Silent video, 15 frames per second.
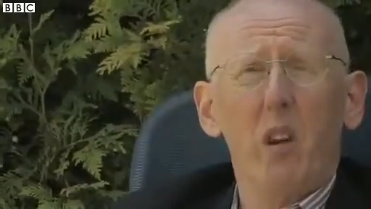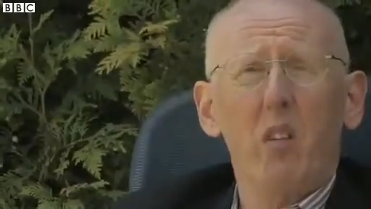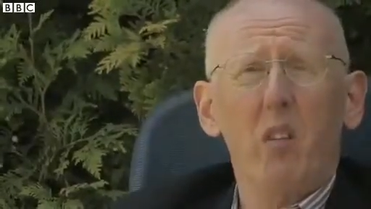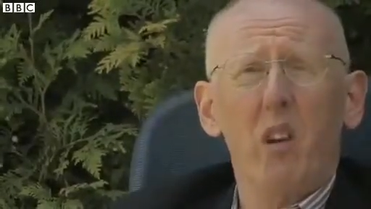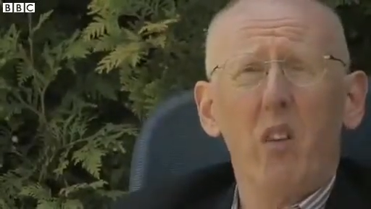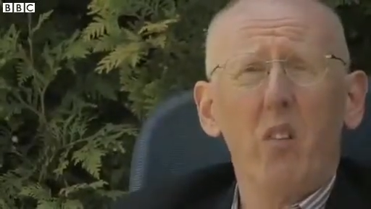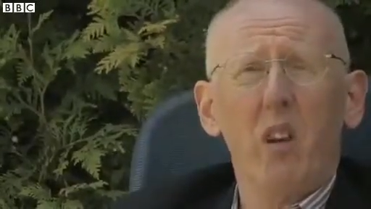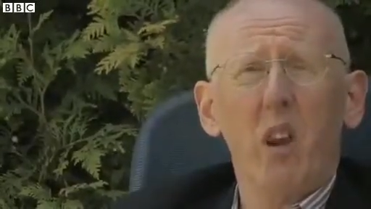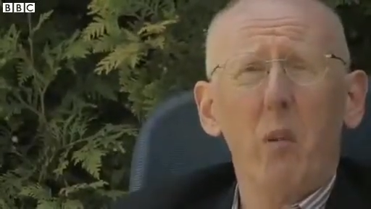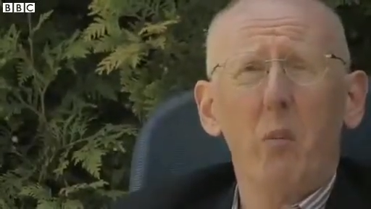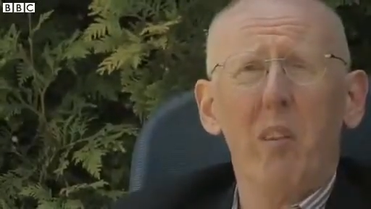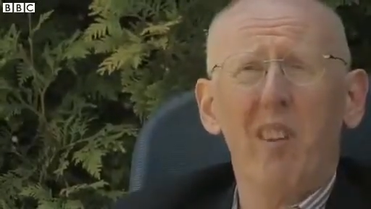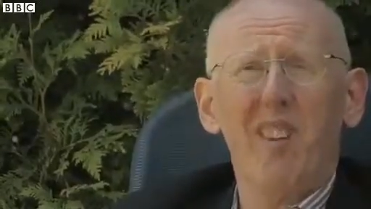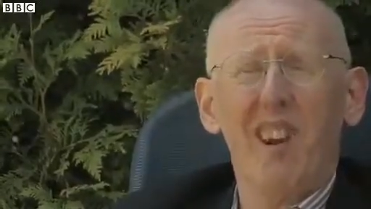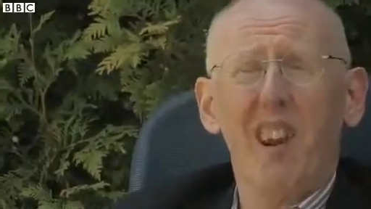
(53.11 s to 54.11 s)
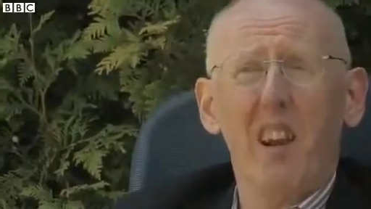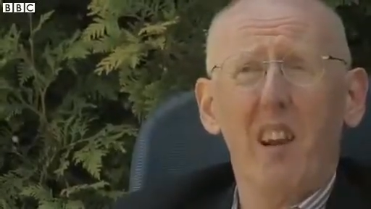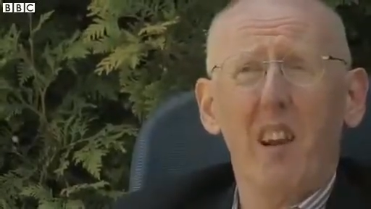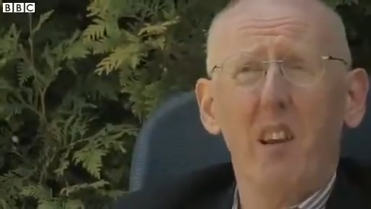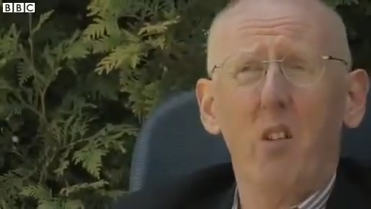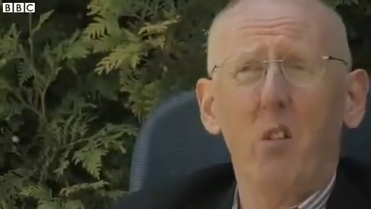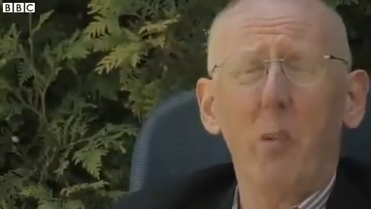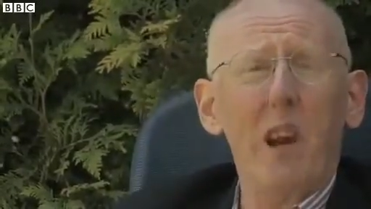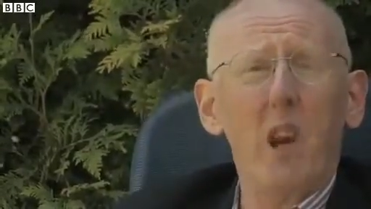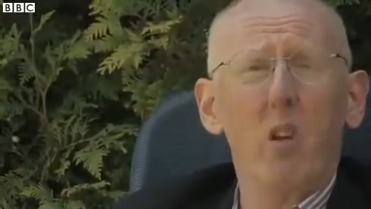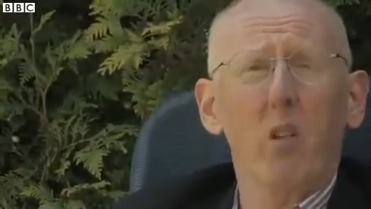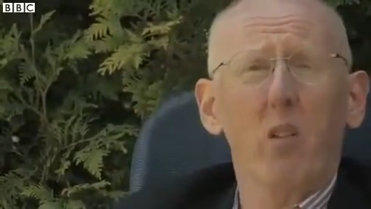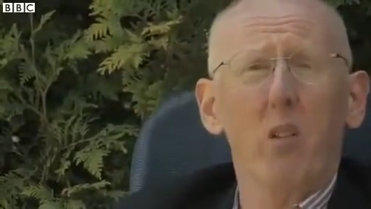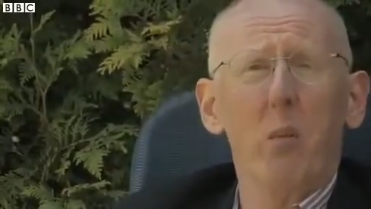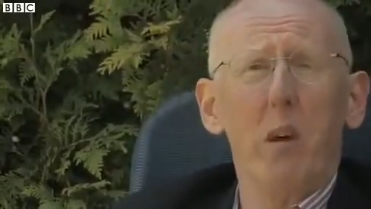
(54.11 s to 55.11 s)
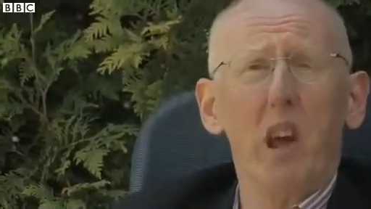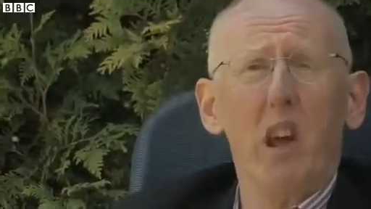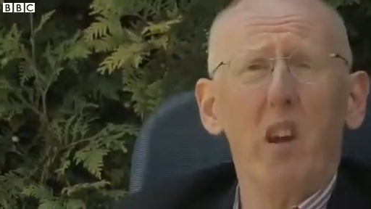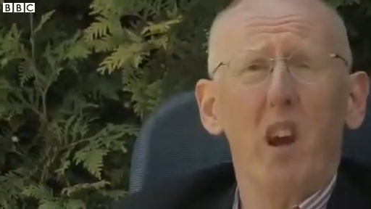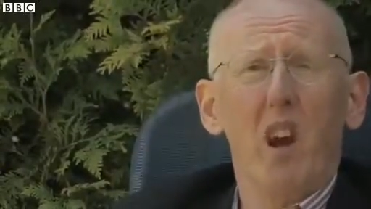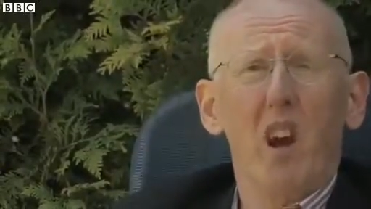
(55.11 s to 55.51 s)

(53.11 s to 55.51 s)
It's nothing particularly special for me.